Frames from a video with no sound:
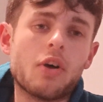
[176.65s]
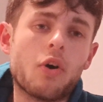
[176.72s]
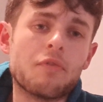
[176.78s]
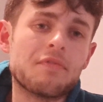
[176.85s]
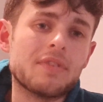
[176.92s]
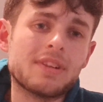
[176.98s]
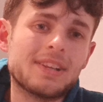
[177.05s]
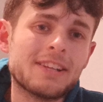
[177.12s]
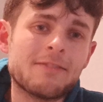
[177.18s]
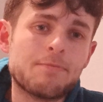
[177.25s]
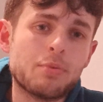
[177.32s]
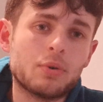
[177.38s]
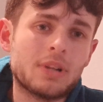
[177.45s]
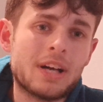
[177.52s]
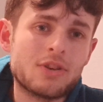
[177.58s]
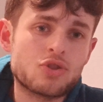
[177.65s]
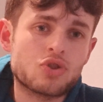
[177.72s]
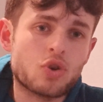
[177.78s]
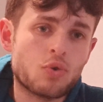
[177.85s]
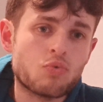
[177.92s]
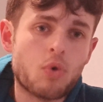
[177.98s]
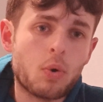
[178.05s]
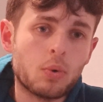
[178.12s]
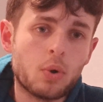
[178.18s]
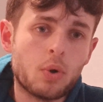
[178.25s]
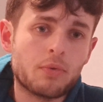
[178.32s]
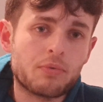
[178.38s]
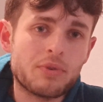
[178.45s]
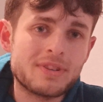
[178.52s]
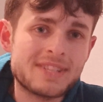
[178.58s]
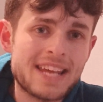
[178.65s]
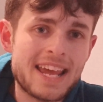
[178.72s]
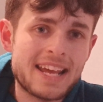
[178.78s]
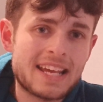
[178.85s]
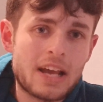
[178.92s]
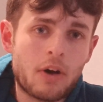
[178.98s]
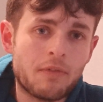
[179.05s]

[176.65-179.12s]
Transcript: Liverpool aren't just going to roll over and take it,